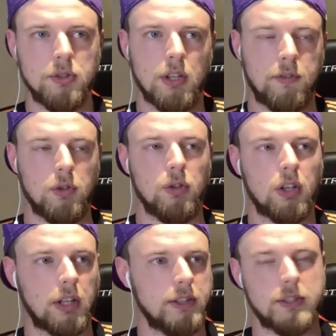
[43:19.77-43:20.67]
if you
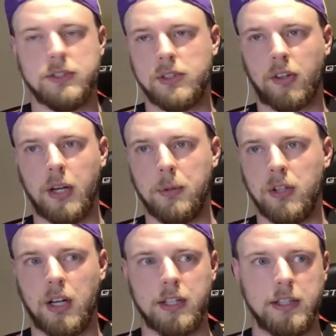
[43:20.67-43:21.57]
look at his Instagram a
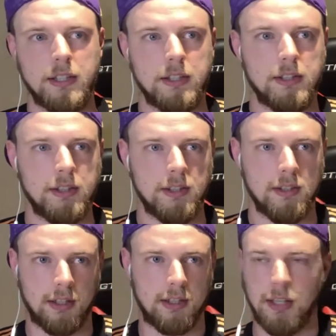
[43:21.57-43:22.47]
lot,
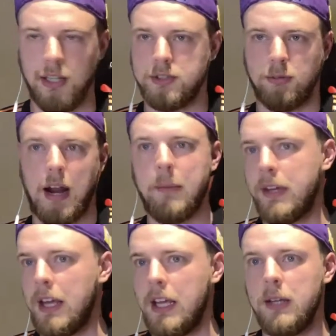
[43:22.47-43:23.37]
he likes the rap
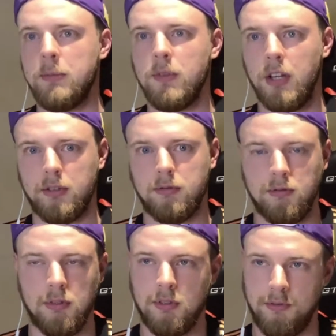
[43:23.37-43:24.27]
game, like
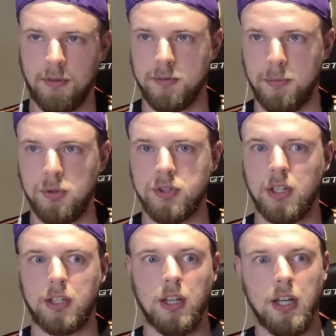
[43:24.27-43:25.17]
for
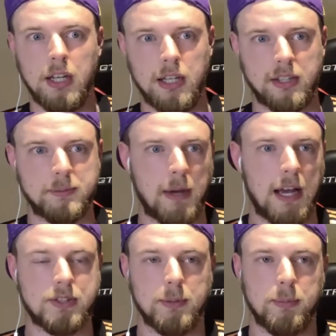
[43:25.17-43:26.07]
music. He likes
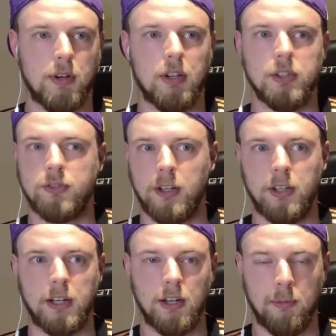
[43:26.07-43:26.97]
basketball. He's
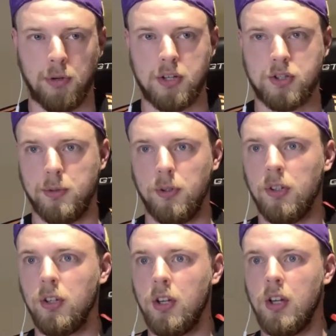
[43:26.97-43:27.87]
very
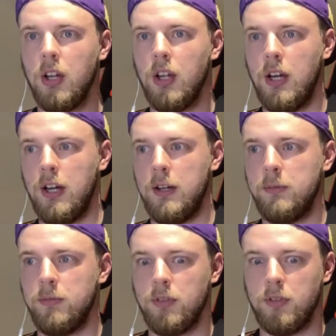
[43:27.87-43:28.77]
impressionable
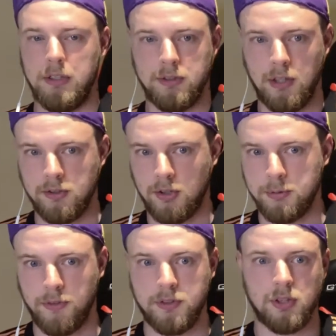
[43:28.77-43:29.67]
in
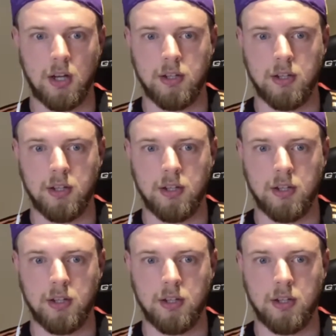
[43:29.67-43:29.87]
terms of his